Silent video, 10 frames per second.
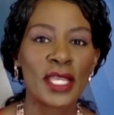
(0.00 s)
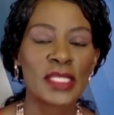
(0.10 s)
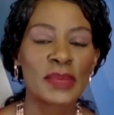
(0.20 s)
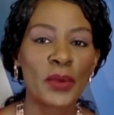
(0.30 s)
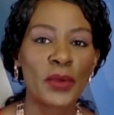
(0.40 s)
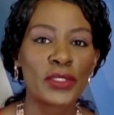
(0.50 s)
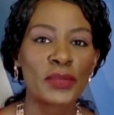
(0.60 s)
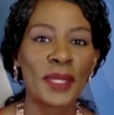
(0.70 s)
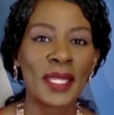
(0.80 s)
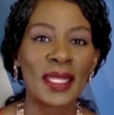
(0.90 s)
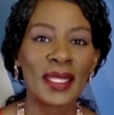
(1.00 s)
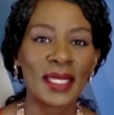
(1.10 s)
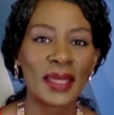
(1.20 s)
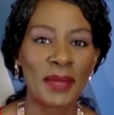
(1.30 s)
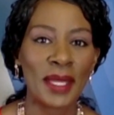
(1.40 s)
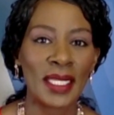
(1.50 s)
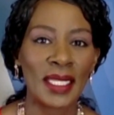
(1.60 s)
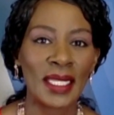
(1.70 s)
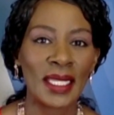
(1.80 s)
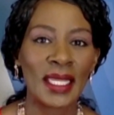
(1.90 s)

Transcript: spoke to Penina Kimani,